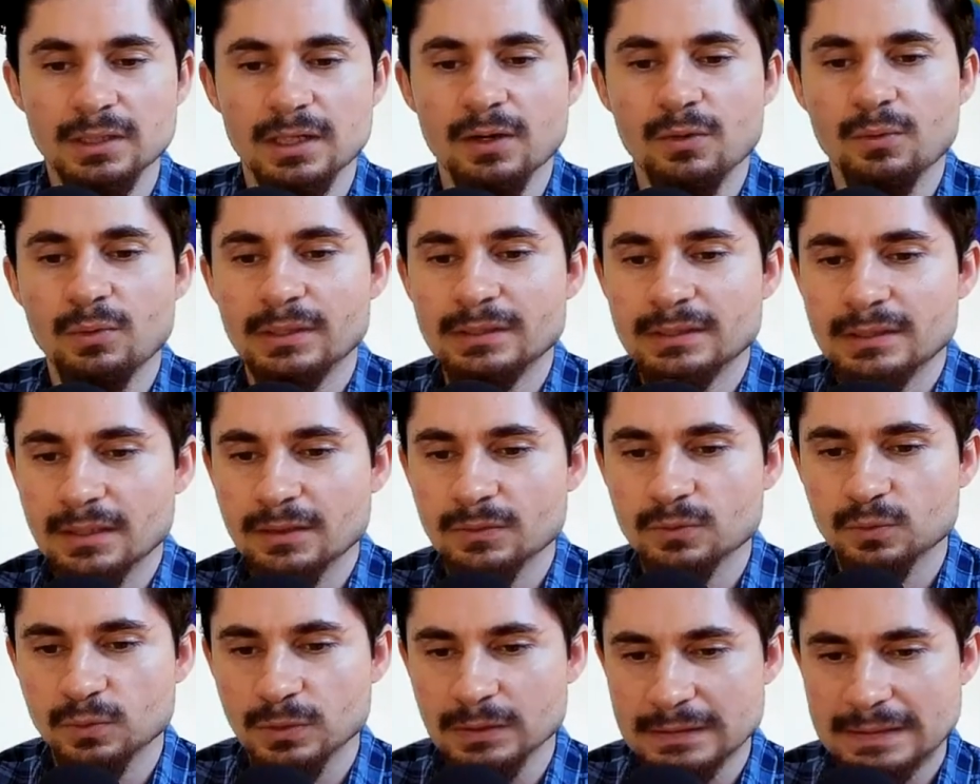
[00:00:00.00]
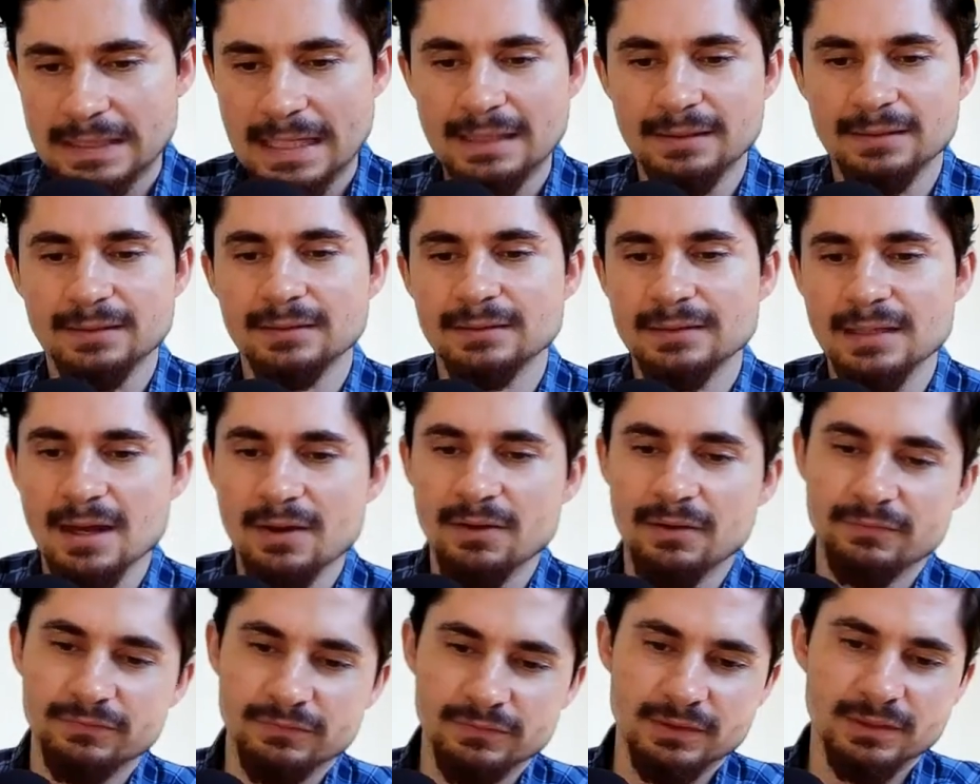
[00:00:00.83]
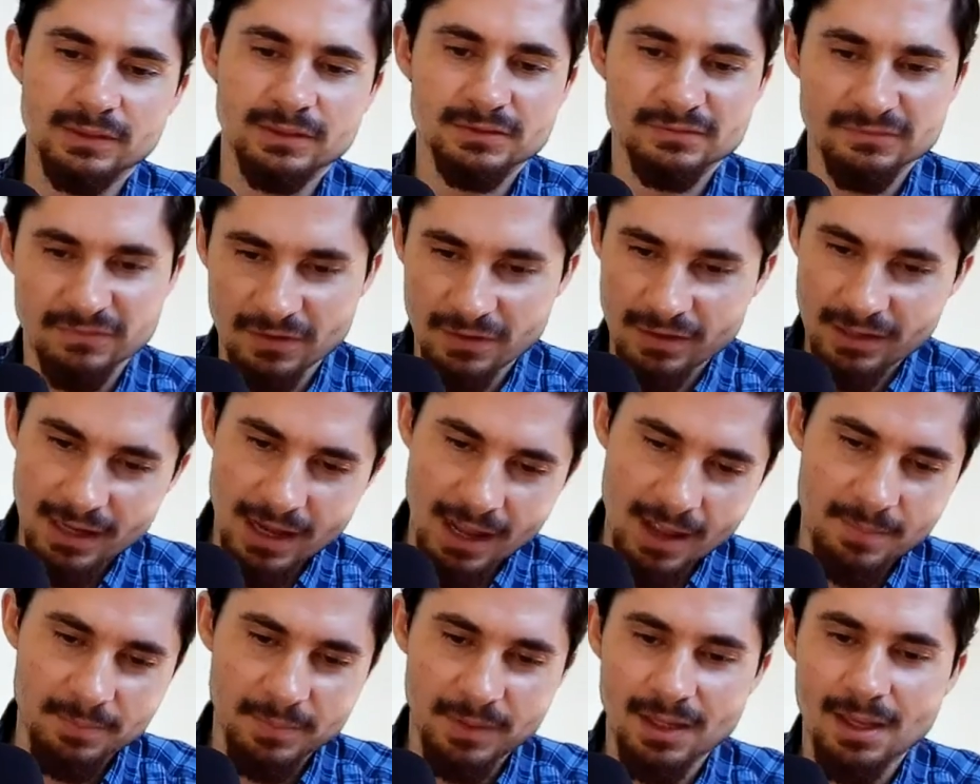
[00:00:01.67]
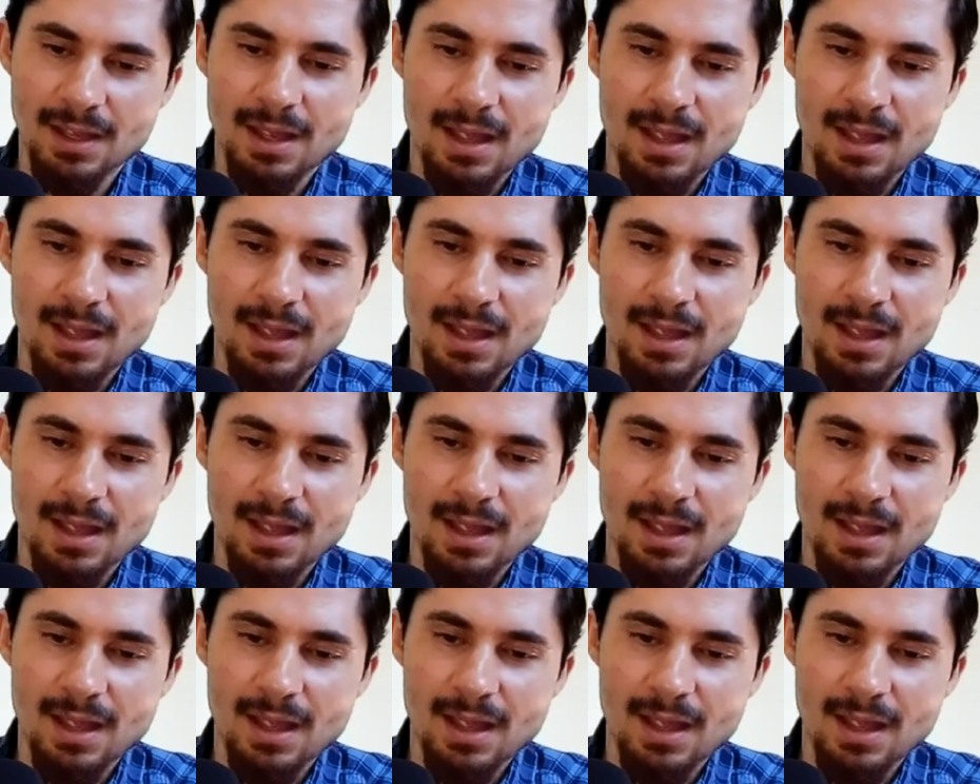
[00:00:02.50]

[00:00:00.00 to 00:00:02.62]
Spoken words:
I went out with dating now, everything's very happy.